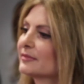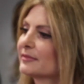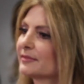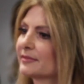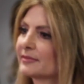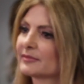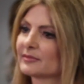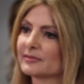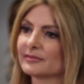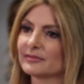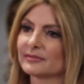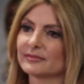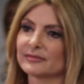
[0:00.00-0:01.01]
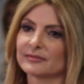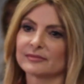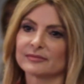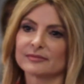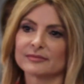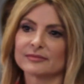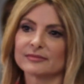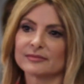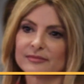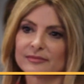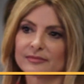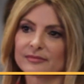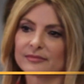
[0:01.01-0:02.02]

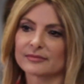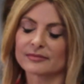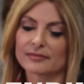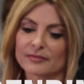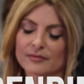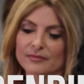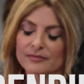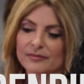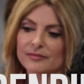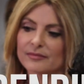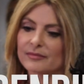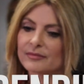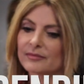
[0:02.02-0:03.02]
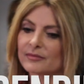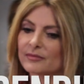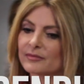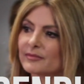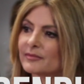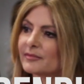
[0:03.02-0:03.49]
No words are spoken by the person on screen.